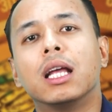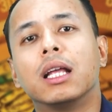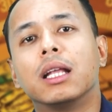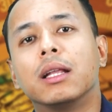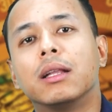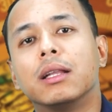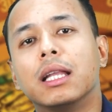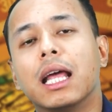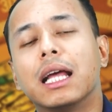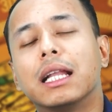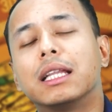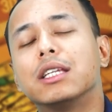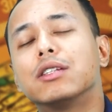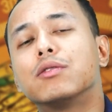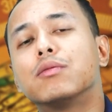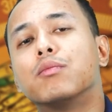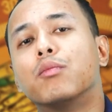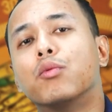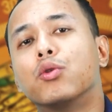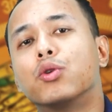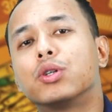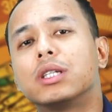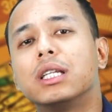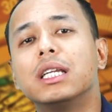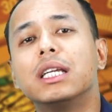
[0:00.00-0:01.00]
that is
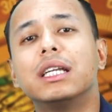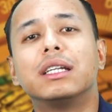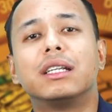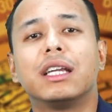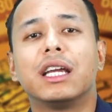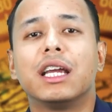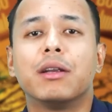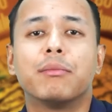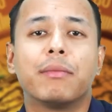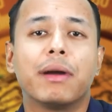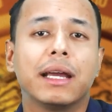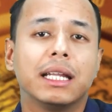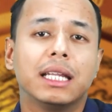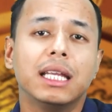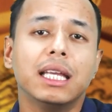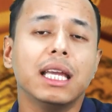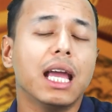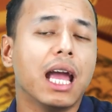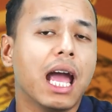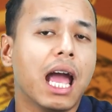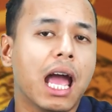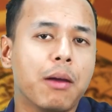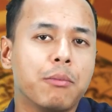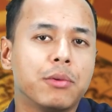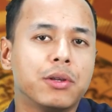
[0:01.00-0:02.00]
mostly drained by the
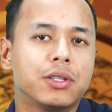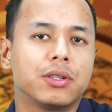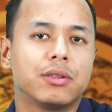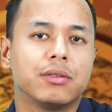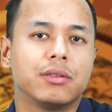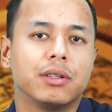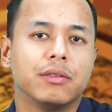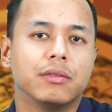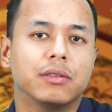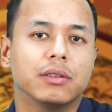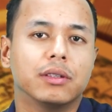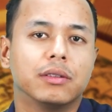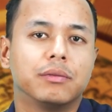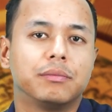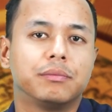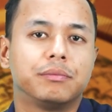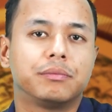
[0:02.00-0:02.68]
Amazon River,